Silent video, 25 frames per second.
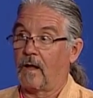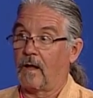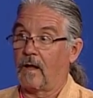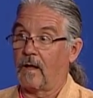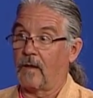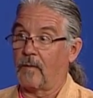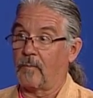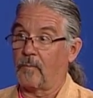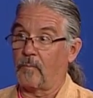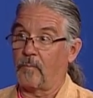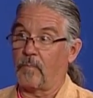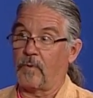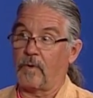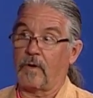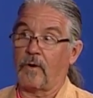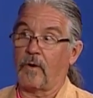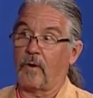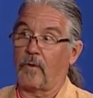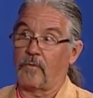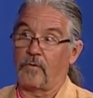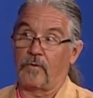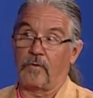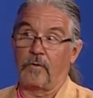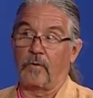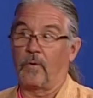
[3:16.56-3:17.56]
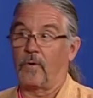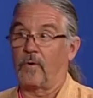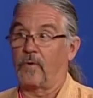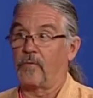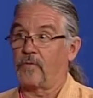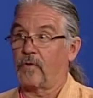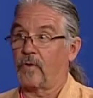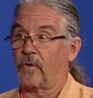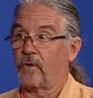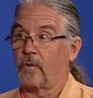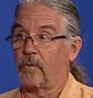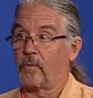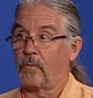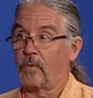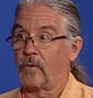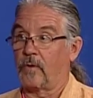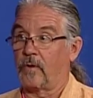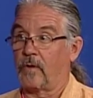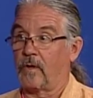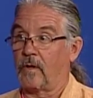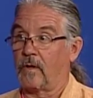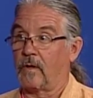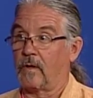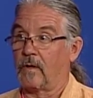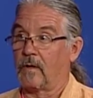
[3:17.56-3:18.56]
and pick other yarns that go with
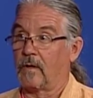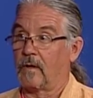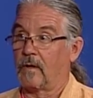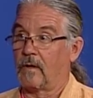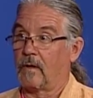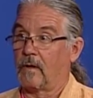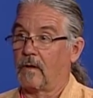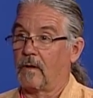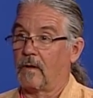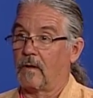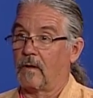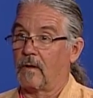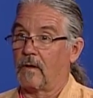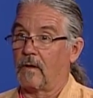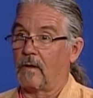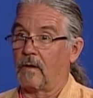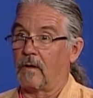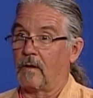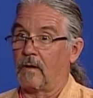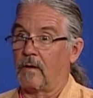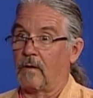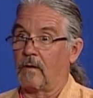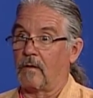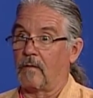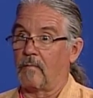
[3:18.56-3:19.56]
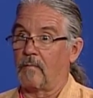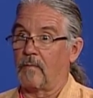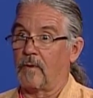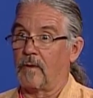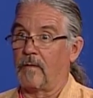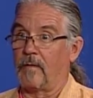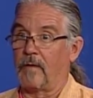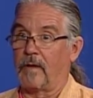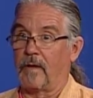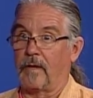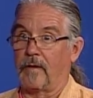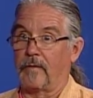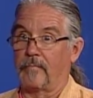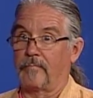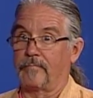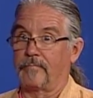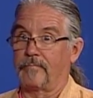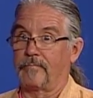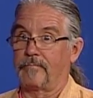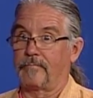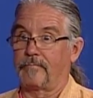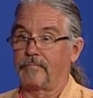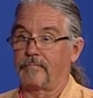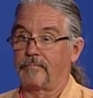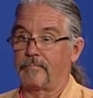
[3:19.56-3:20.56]
it. Um, and
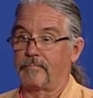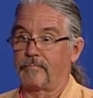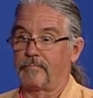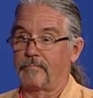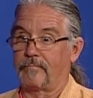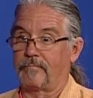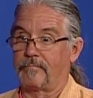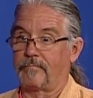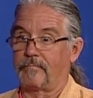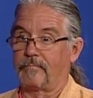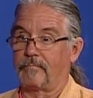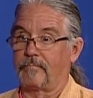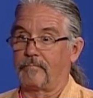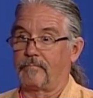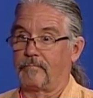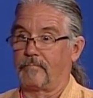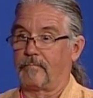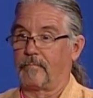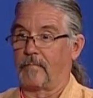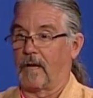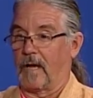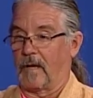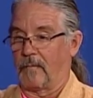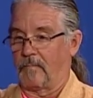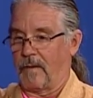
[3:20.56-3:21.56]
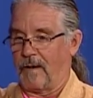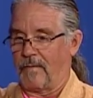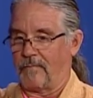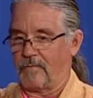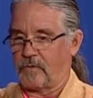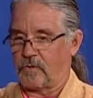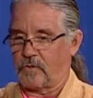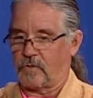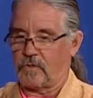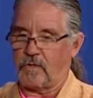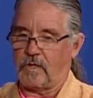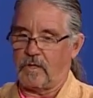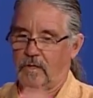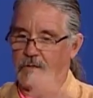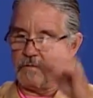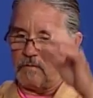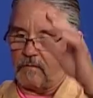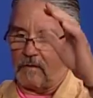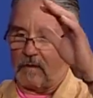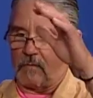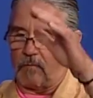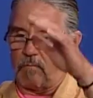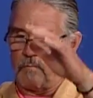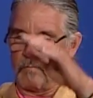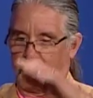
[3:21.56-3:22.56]
then I have a sheet
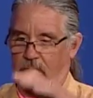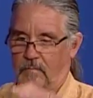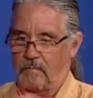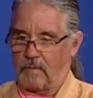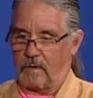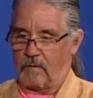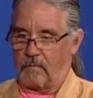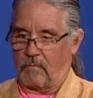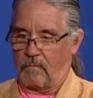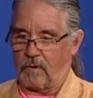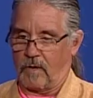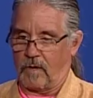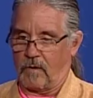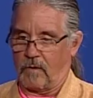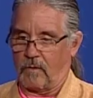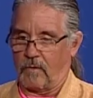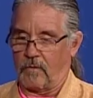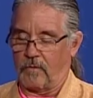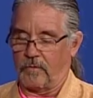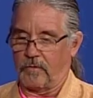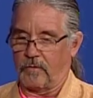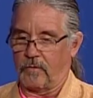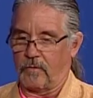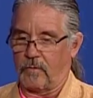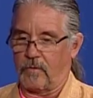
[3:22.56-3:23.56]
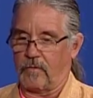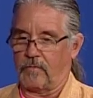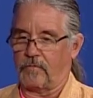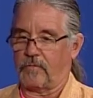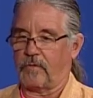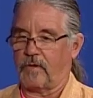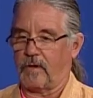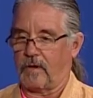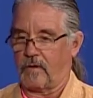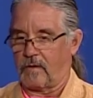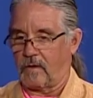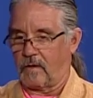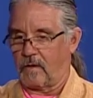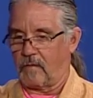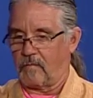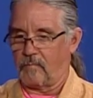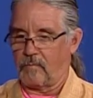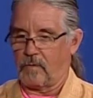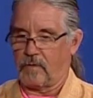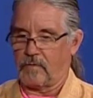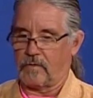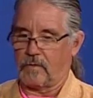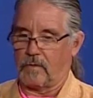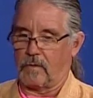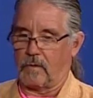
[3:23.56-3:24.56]
and I, I write all the yarns down. I give
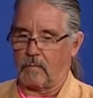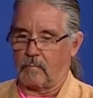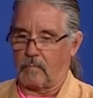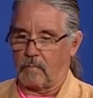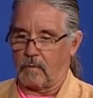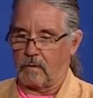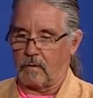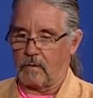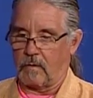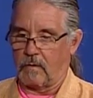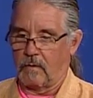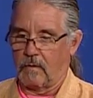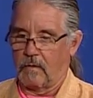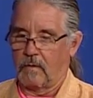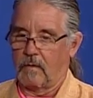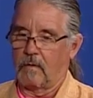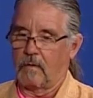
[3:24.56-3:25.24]
them each a number.